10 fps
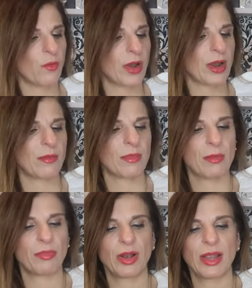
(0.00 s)
when I'm
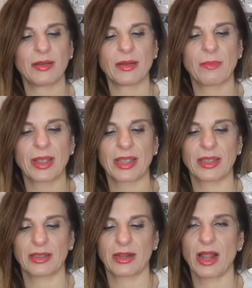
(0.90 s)
pulling my
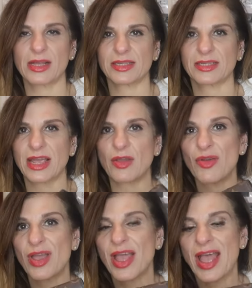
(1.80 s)
glasses
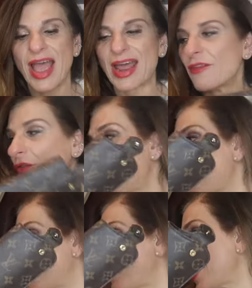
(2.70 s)
out. And I've
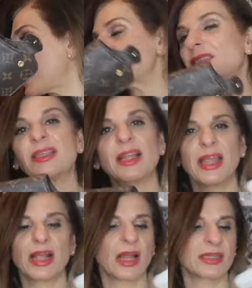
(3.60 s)
got big
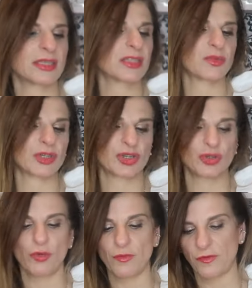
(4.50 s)
Celine glasses
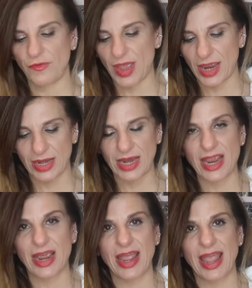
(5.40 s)
which don't fit in
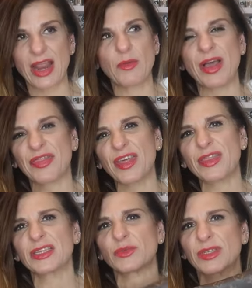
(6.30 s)
here. Anyway, I
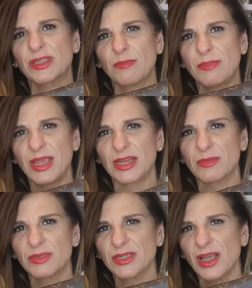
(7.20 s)
think this was the
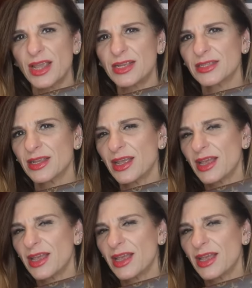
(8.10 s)
medium size